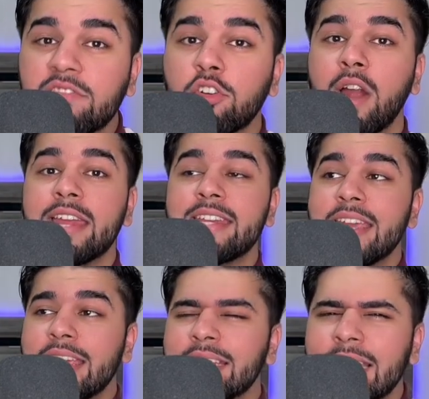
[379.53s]
for
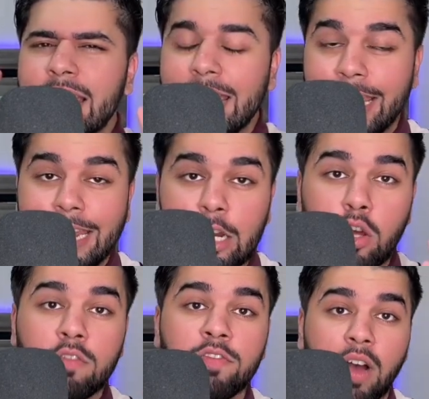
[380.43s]
ideas,
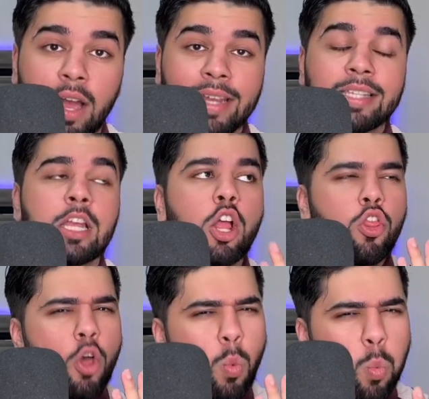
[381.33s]
Elon finds
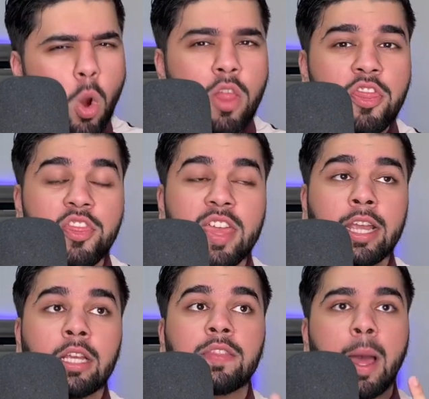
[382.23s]
the one
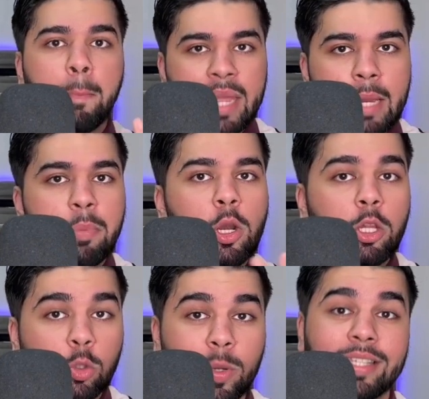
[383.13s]
thing that people
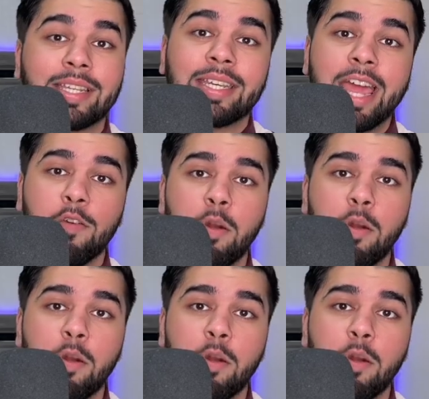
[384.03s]
on Twitter care